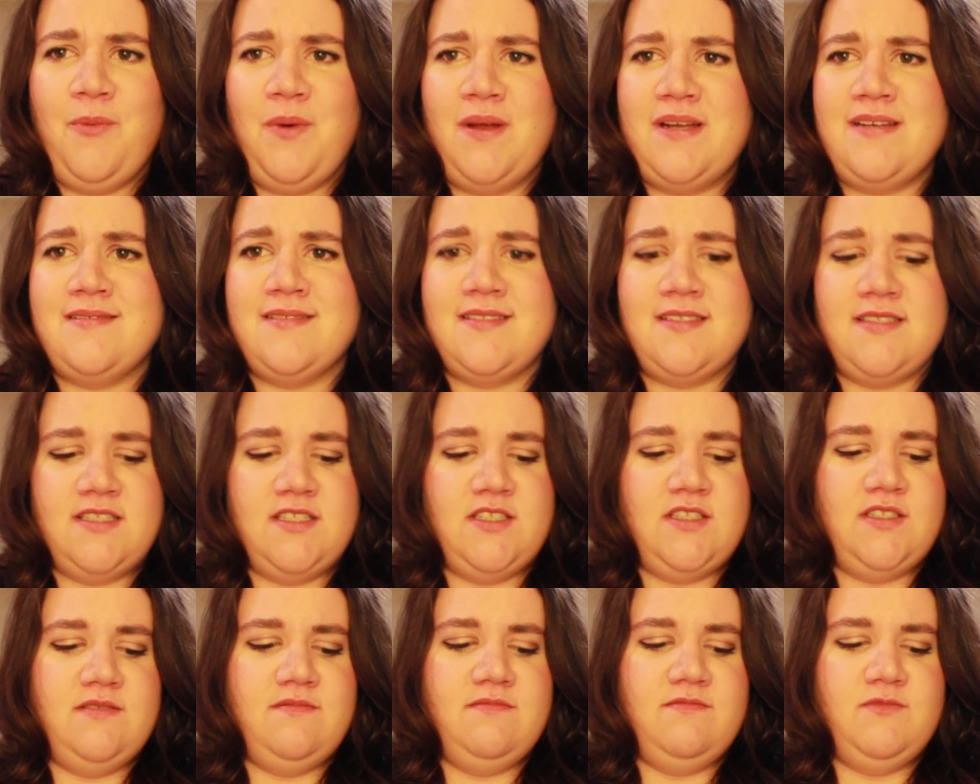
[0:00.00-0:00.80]

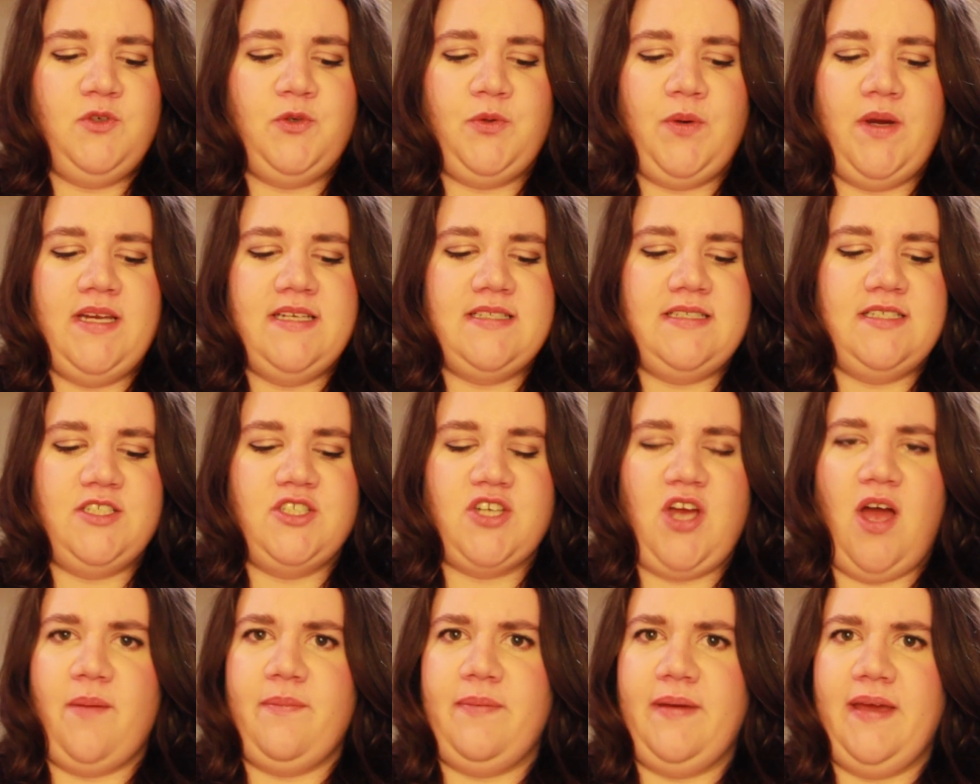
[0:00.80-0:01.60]
went crazy
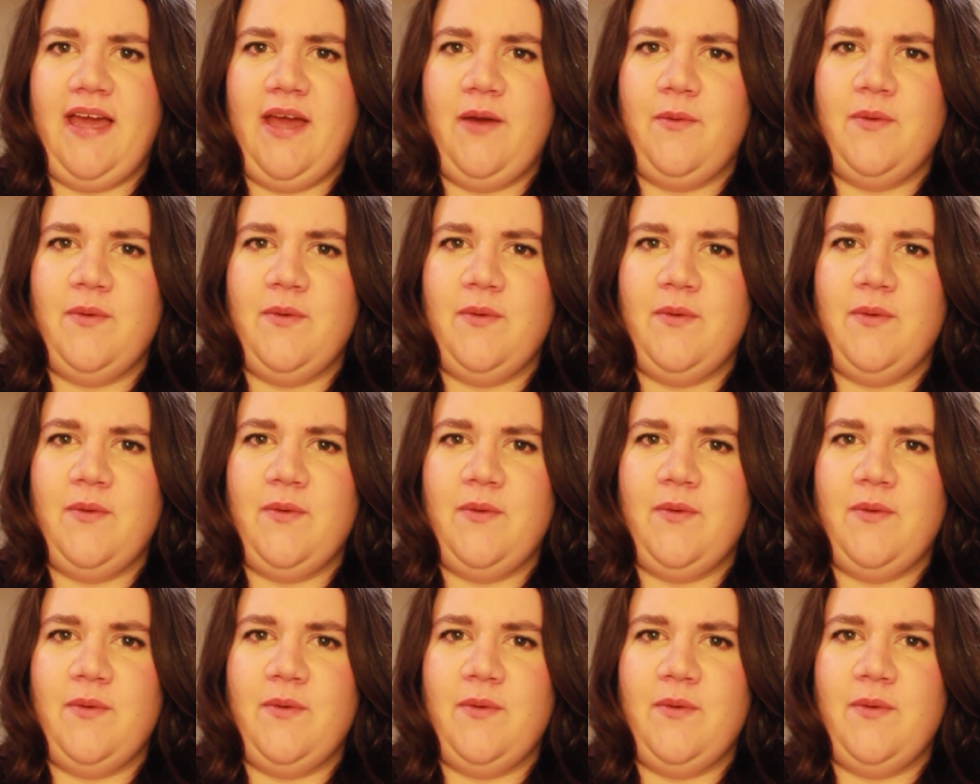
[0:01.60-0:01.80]
shopping.